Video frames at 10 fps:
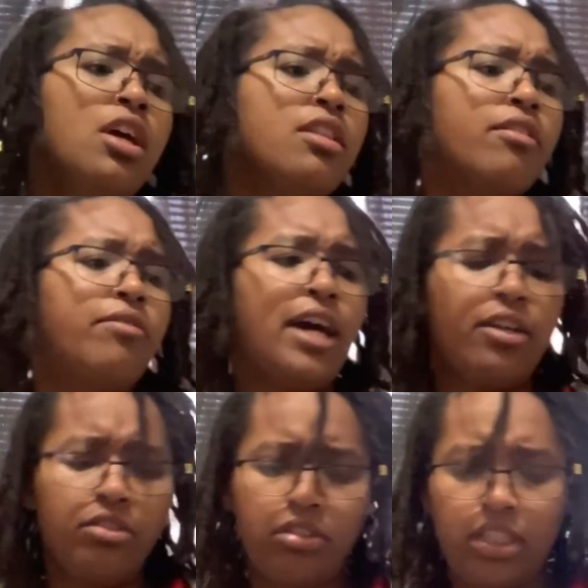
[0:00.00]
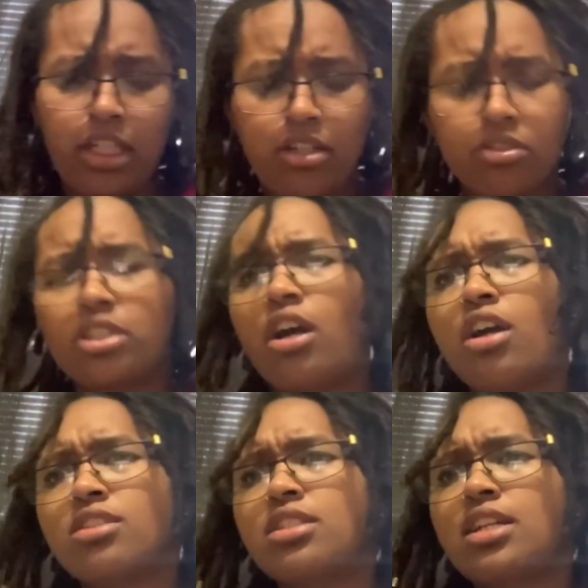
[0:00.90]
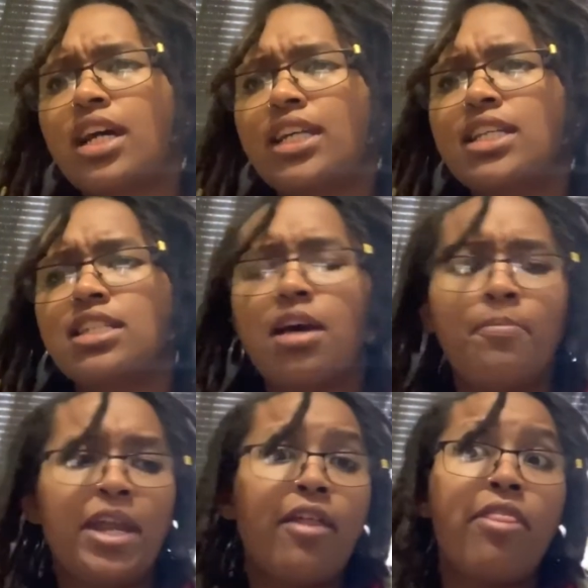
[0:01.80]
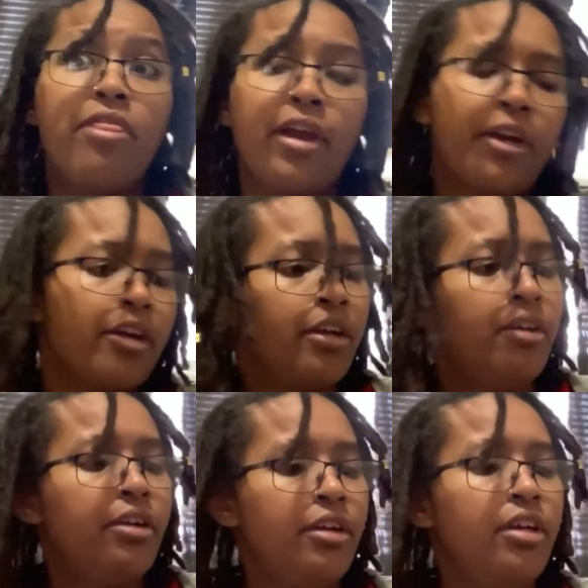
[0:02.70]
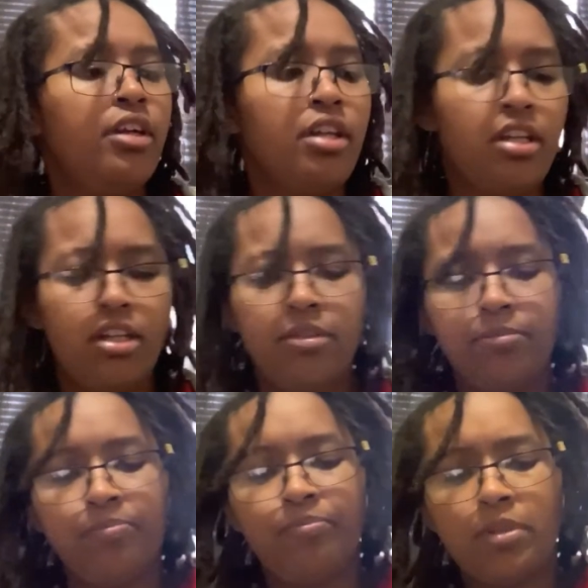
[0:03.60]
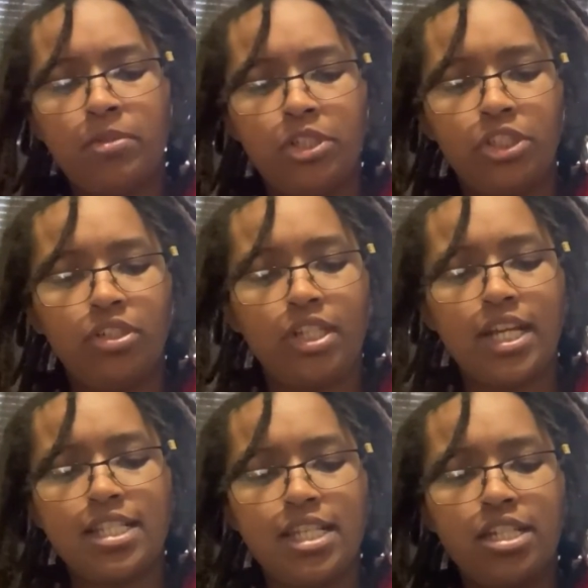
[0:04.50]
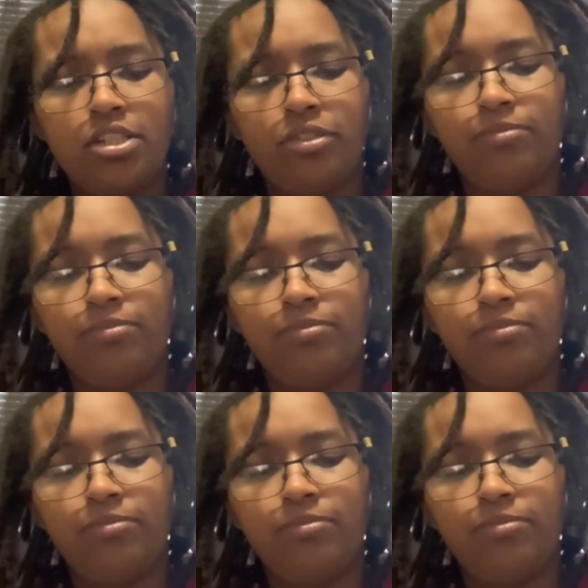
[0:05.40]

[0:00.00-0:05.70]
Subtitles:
The Fountain Tarot's card stock is a bit thicker. I want to show you guys that too.